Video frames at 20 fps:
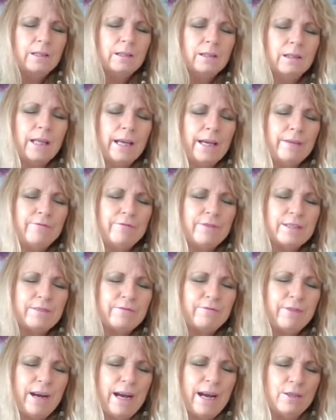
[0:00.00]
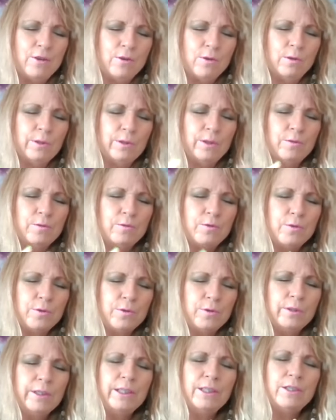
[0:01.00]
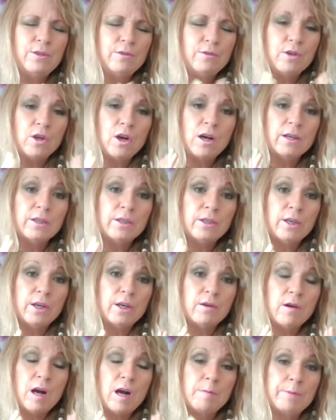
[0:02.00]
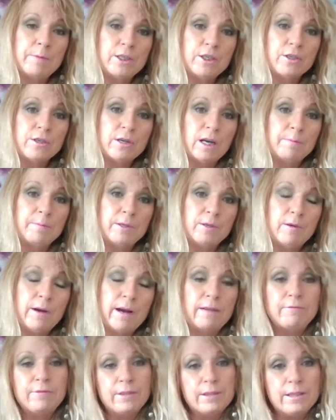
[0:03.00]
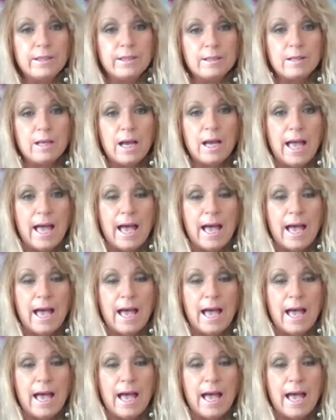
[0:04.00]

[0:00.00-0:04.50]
Life is fragile. You truly do not know how much time you have with this,